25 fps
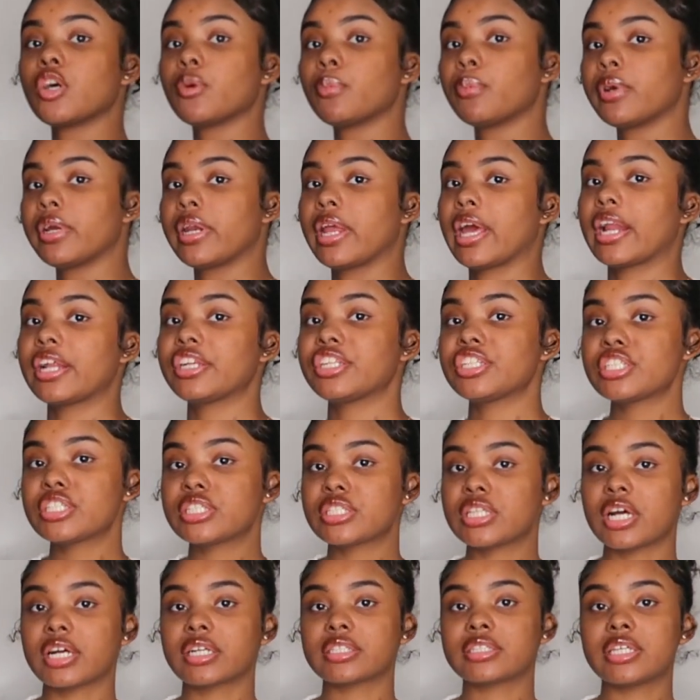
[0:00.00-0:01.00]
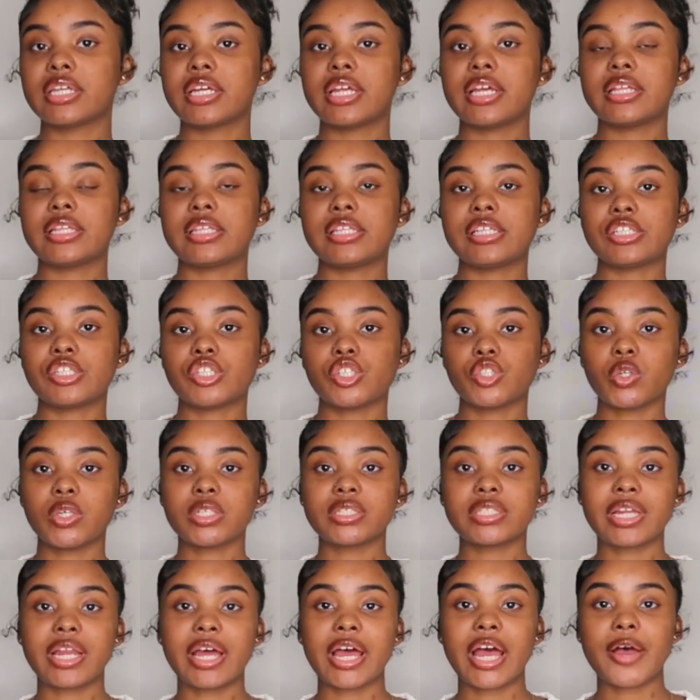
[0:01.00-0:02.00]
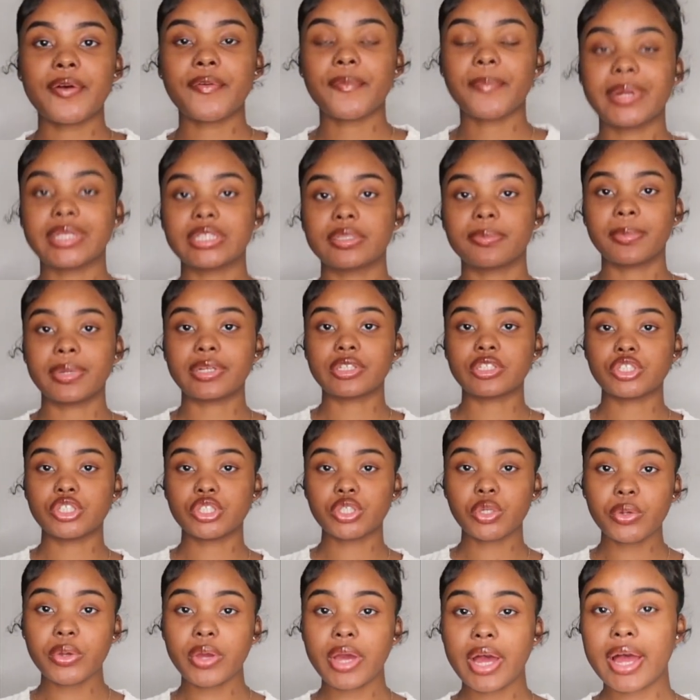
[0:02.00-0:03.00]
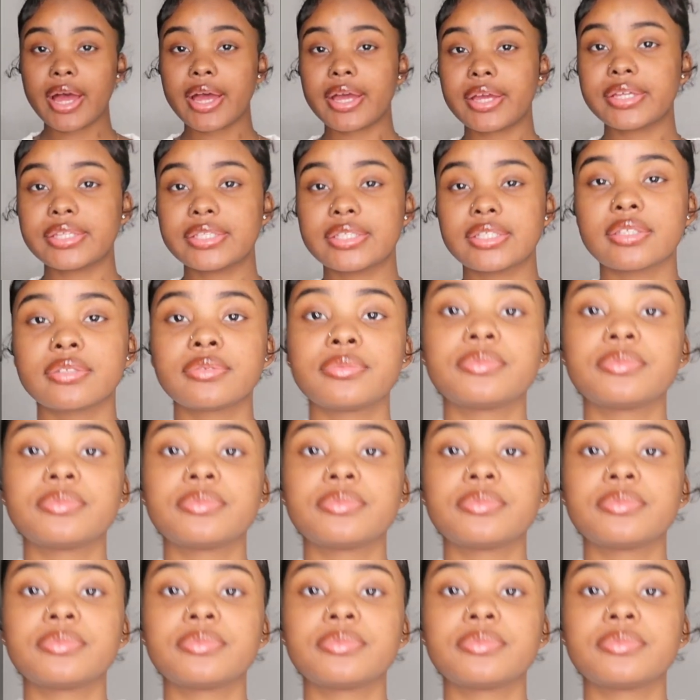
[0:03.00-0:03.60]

so pretty i just tucked it in these shorts that i have i'm about to show you guys